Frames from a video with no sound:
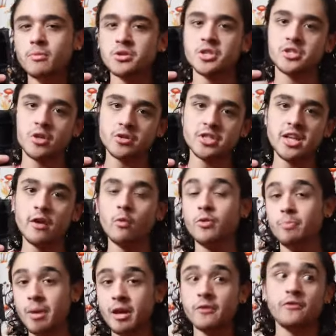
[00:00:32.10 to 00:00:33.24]
associate with
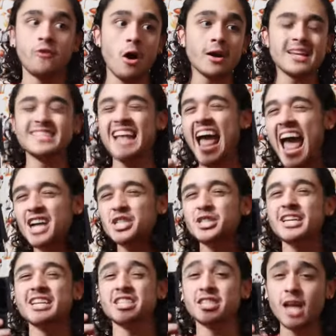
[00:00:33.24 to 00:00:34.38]
being phonk is actually
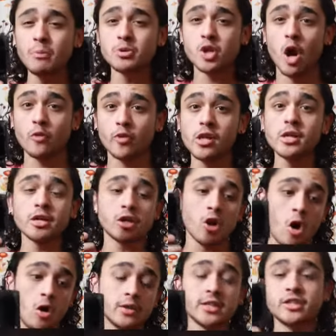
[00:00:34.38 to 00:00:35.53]
its subgenre
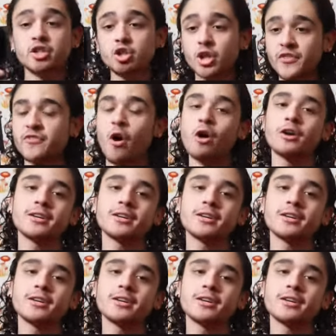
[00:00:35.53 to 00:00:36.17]
called drift phonk.